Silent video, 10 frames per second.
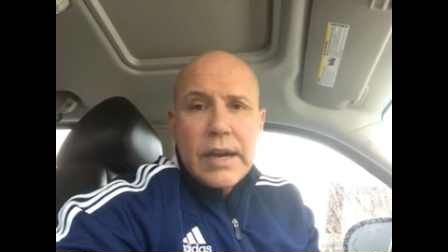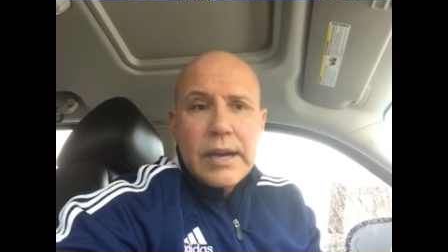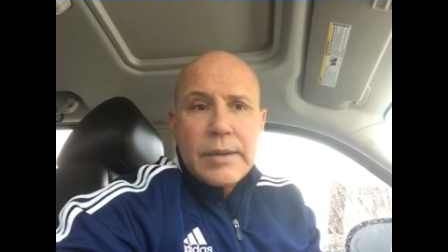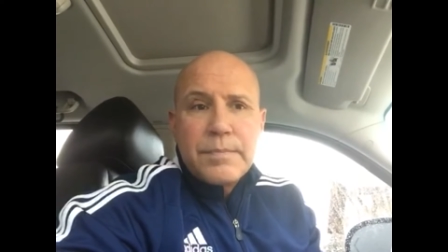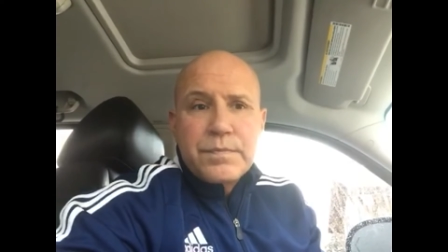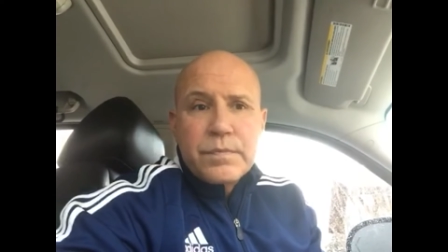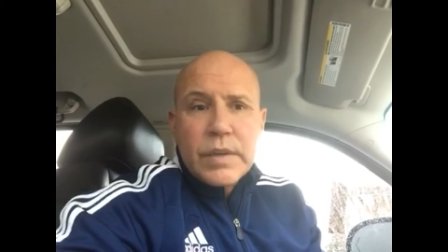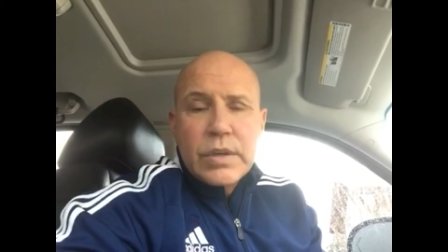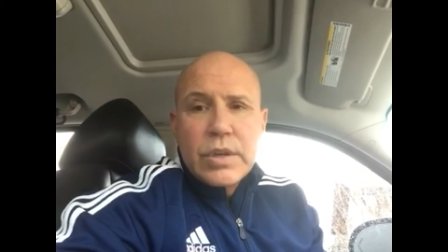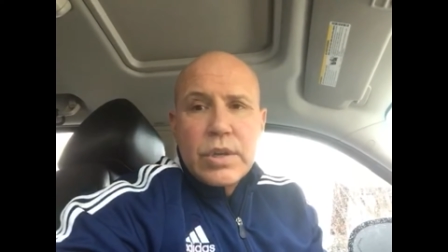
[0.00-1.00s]
Um,
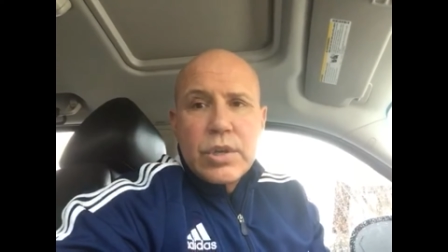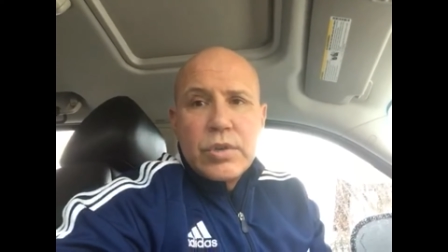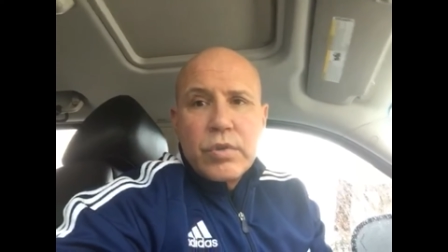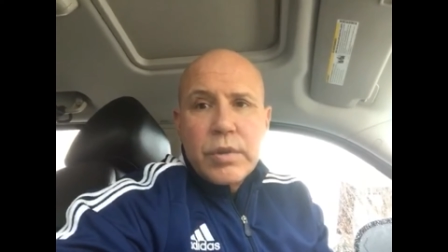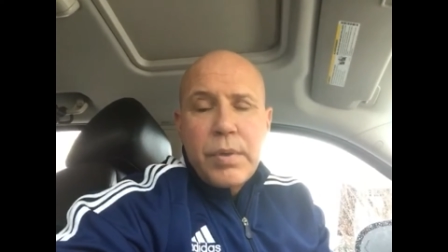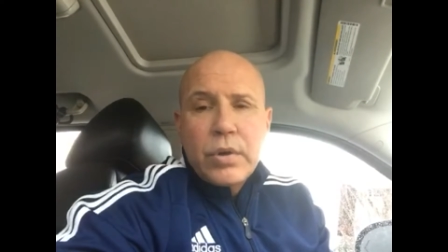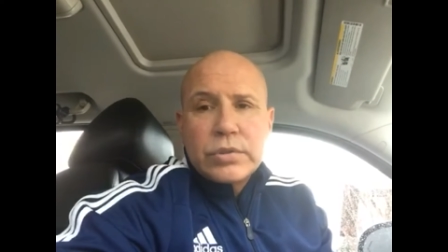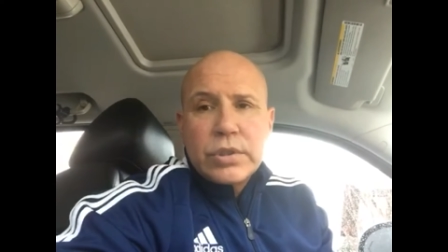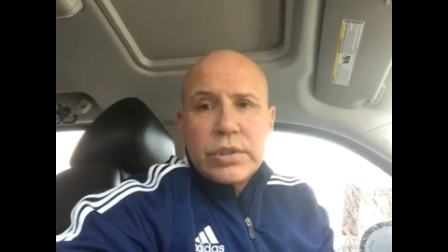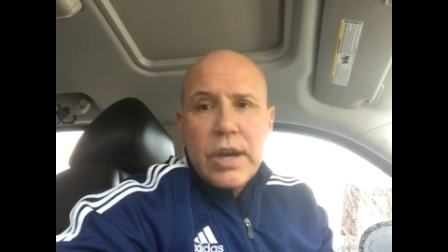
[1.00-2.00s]
you are the
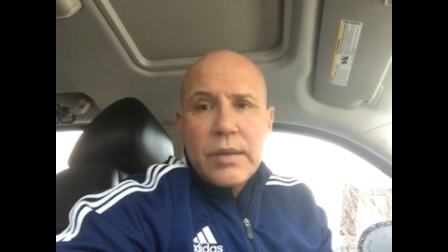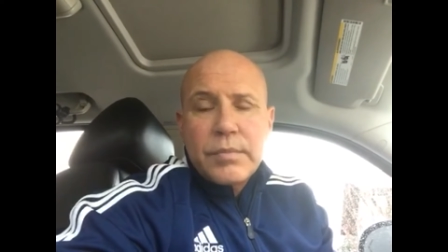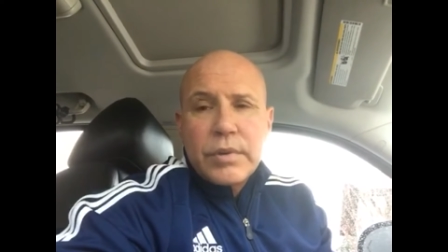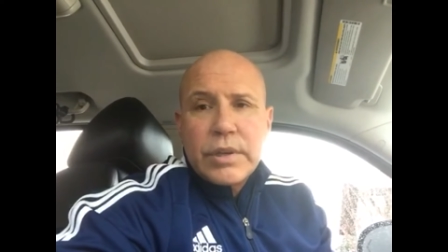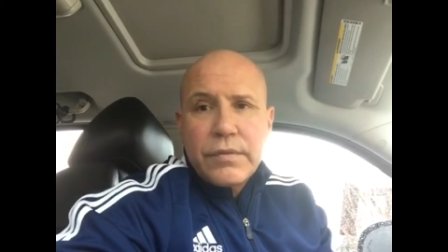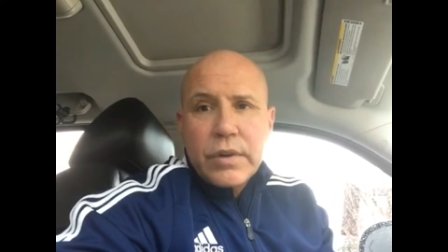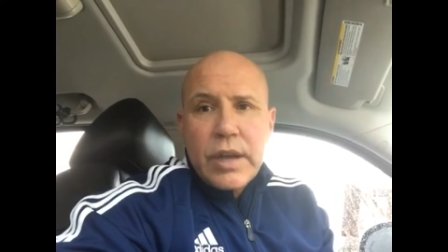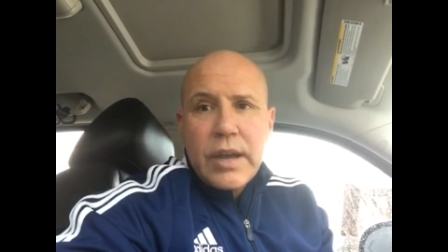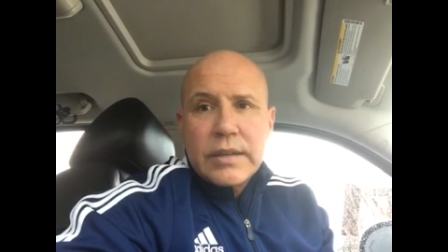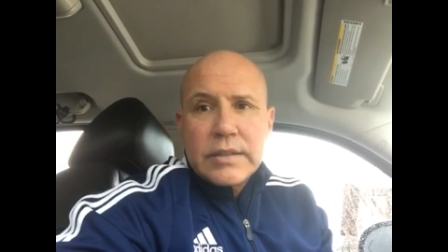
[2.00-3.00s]
poster child, Maria, for
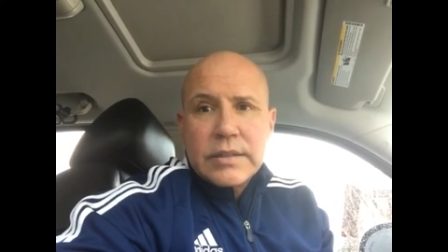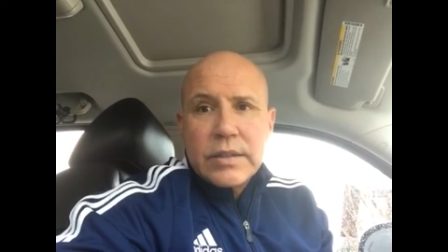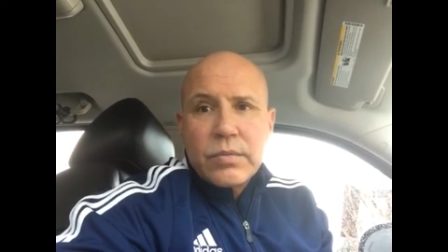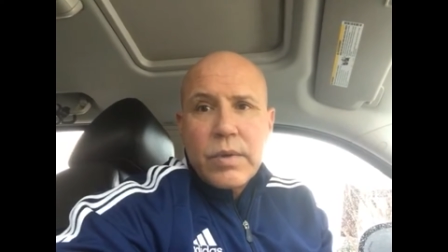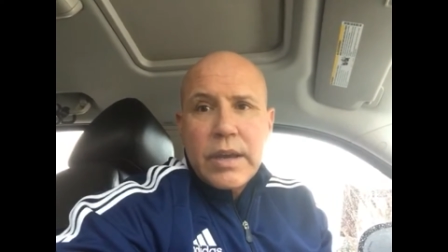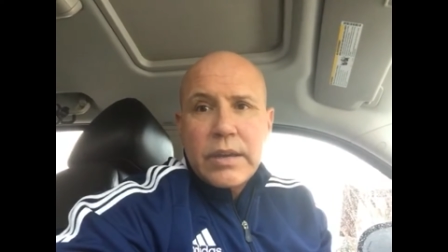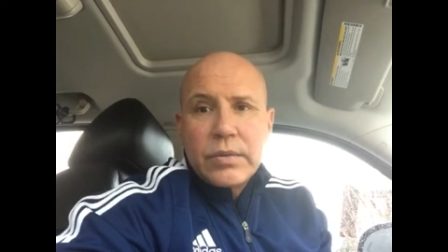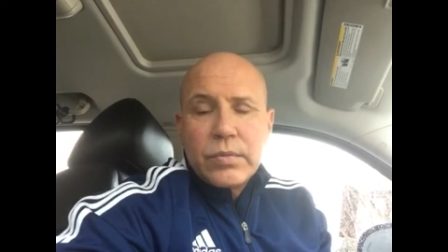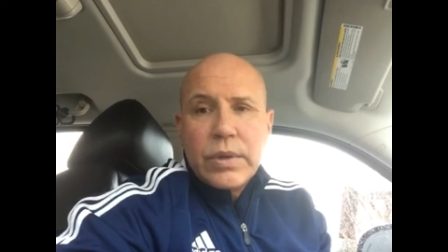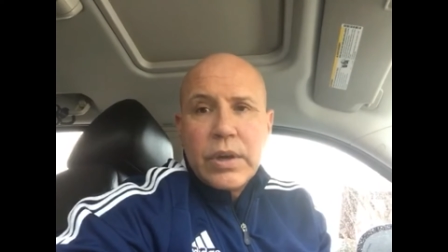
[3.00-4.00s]
kindness and the way
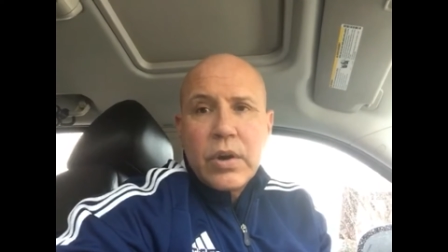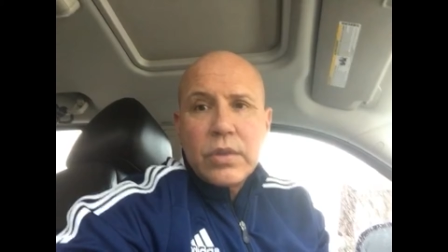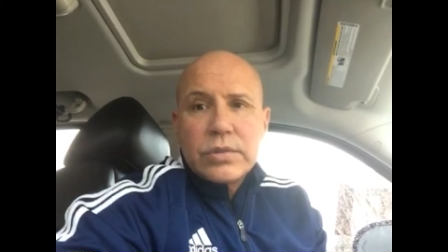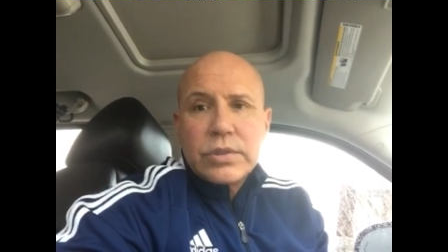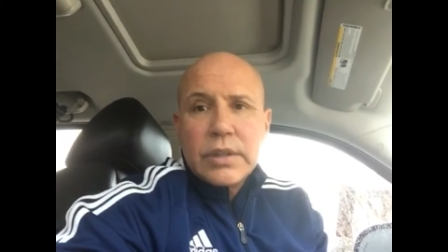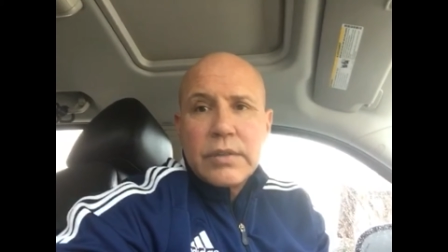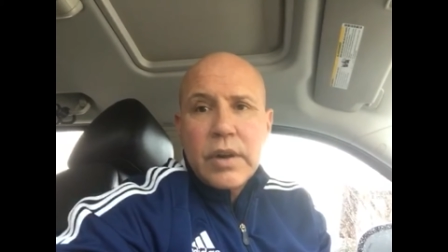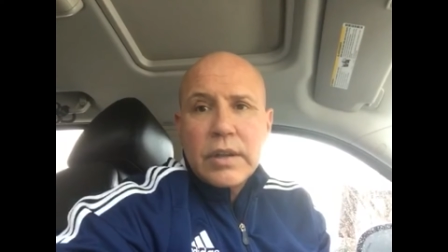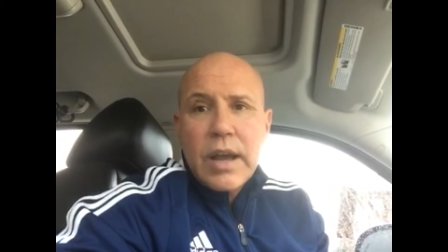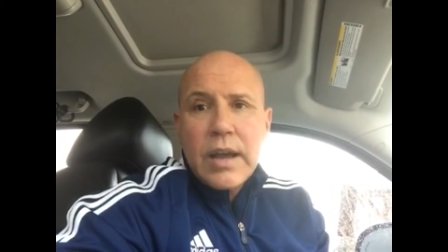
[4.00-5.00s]
we all should live
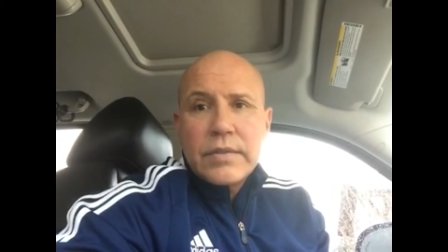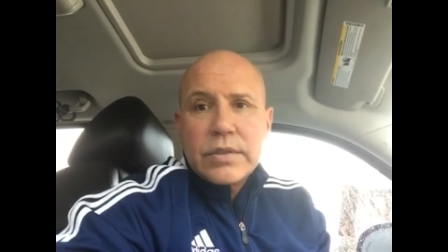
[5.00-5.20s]
our lives.